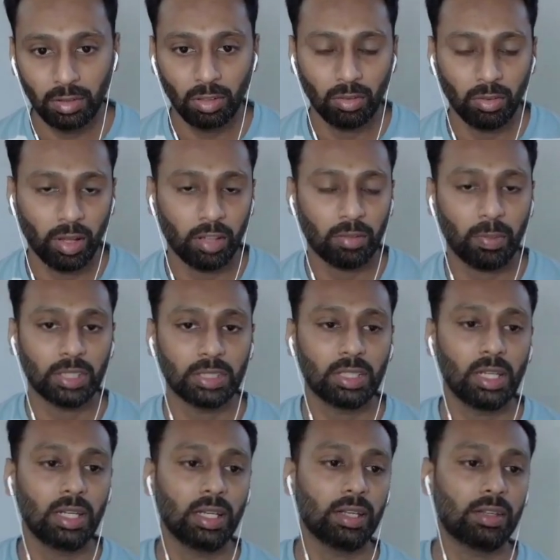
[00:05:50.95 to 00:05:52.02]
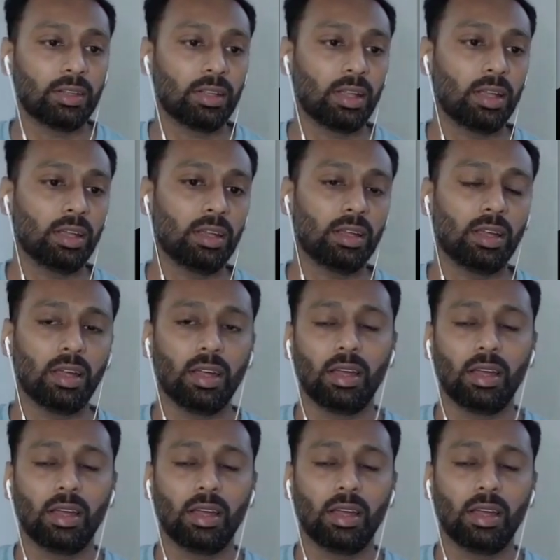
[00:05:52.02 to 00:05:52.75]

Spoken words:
So especially, let's say